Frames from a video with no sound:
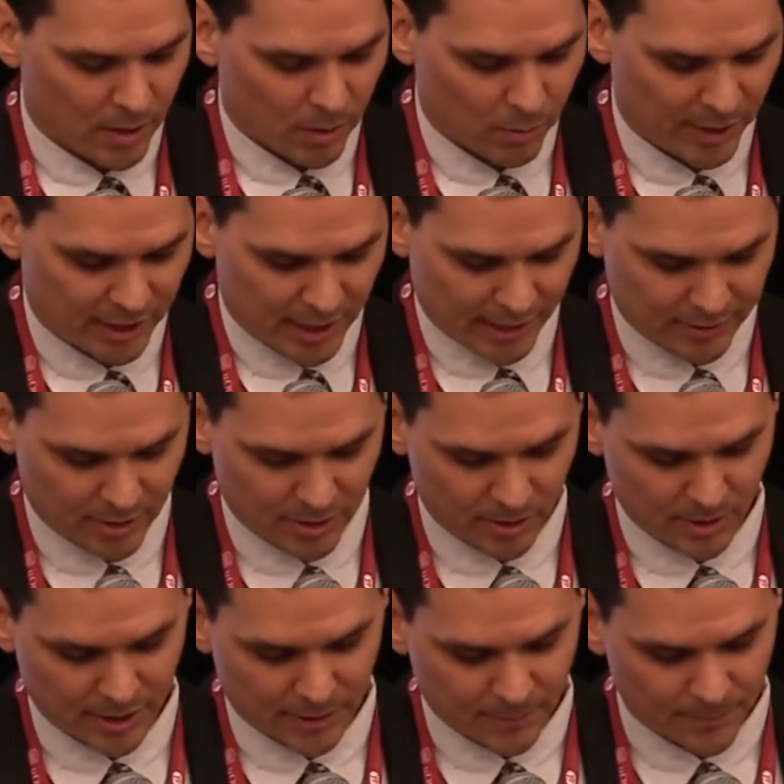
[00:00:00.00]
we connected
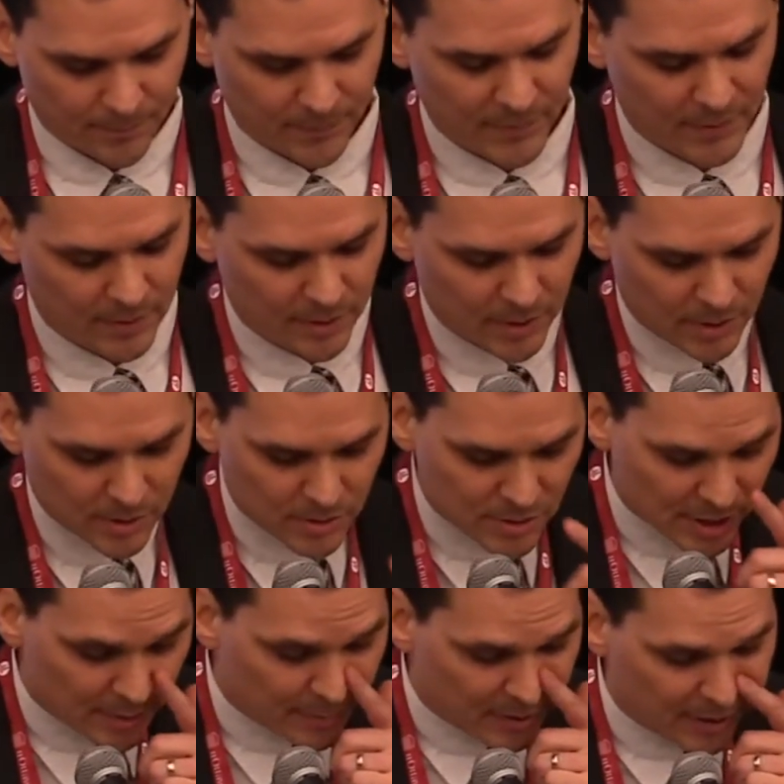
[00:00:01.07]
early.
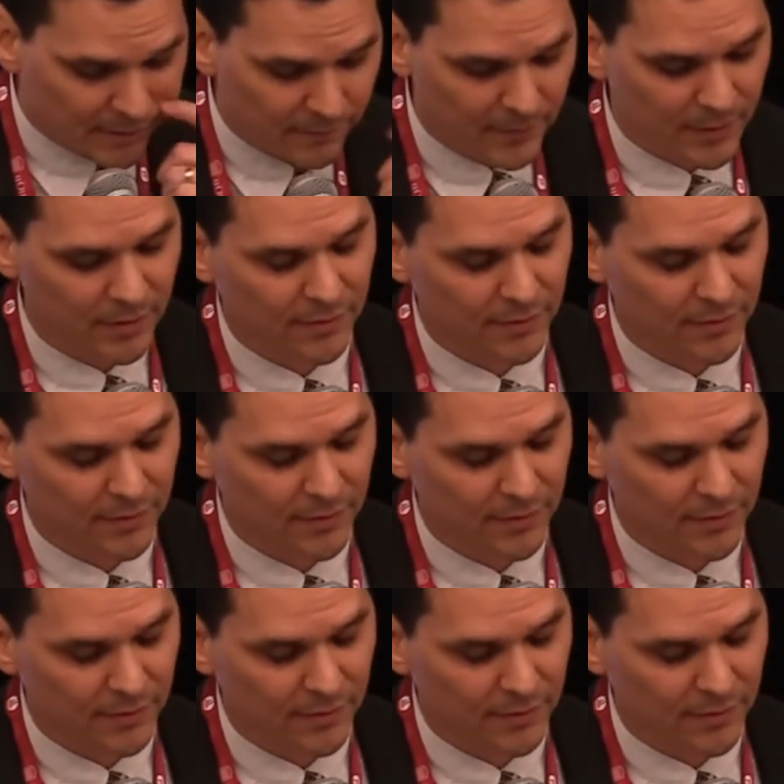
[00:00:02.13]
JP,